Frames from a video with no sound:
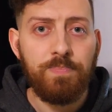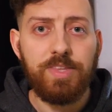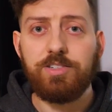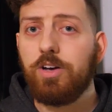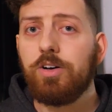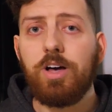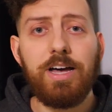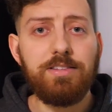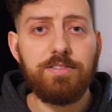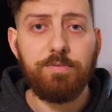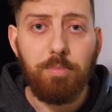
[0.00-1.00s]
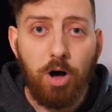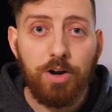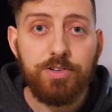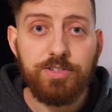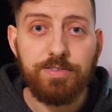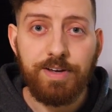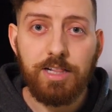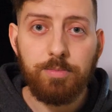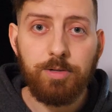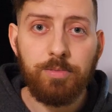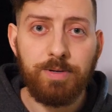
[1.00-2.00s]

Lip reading: There's all kinds of models available,